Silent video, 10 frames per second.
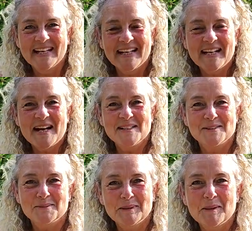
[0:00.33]
Hey guys,
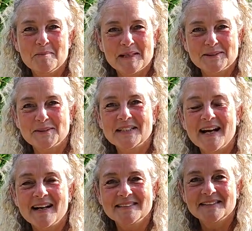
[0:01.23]
welcome back to the
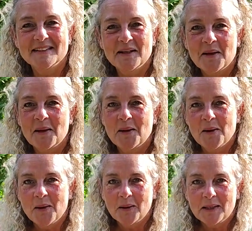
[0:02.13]
garden.
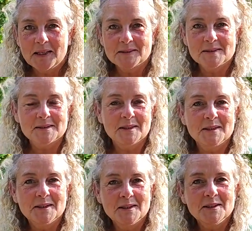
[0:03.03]
It's
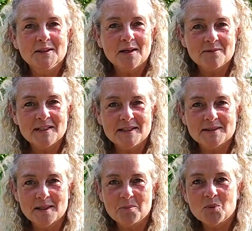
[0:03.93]
uh, lovely
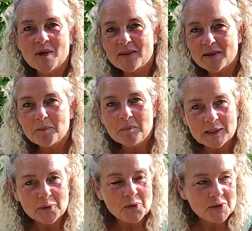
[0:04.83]
summer weather,
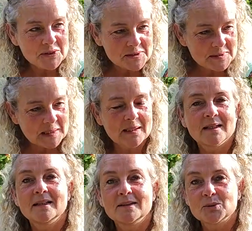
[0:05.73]
mid August
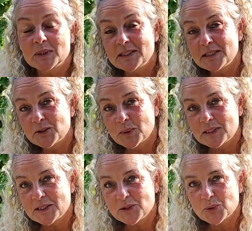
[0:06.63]
uh,
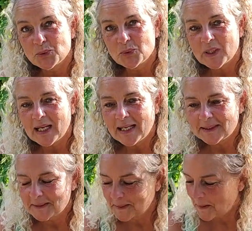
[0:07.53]
2022,
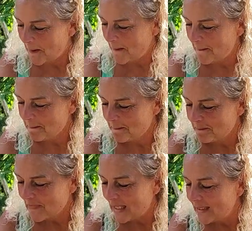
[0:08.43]
and um,
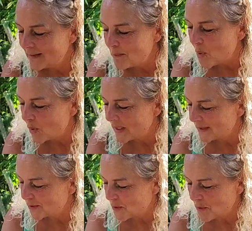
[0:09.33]
in the
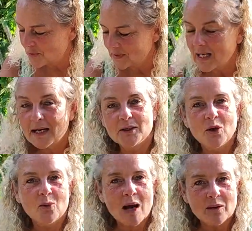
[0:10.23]
mornings often I
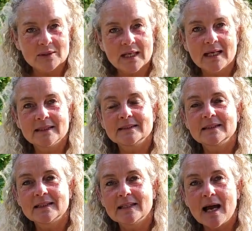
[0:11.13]
go out
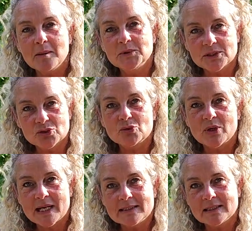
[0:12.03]
and then I'm just
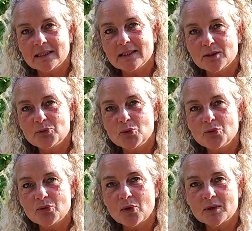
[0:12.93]
grazing in the
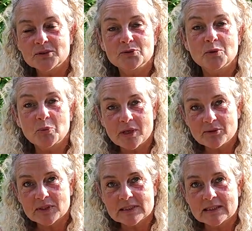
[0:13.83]
food forest for
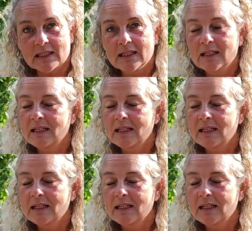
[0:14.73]
breakfast.